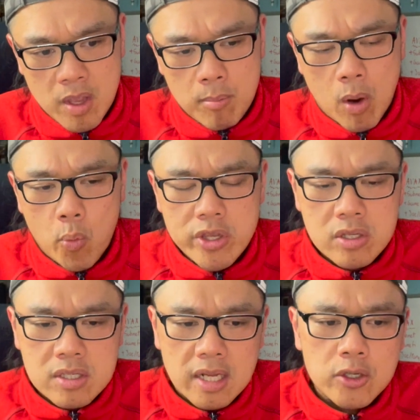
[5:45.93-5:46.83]
But when you
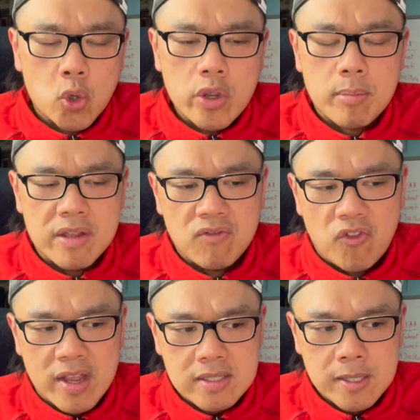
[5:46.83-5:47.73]
start knowing about
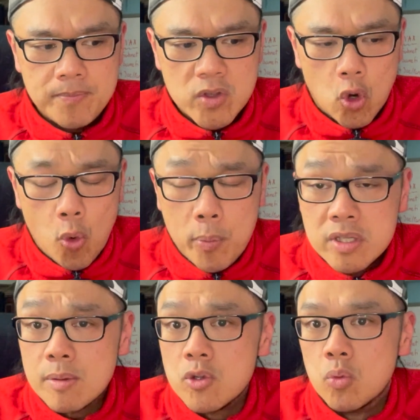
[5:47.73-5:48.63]
investing, it
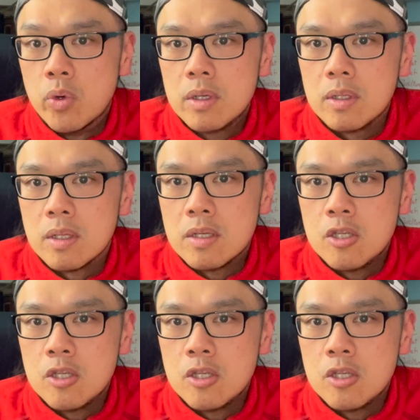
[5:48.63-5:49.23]
opens up your world.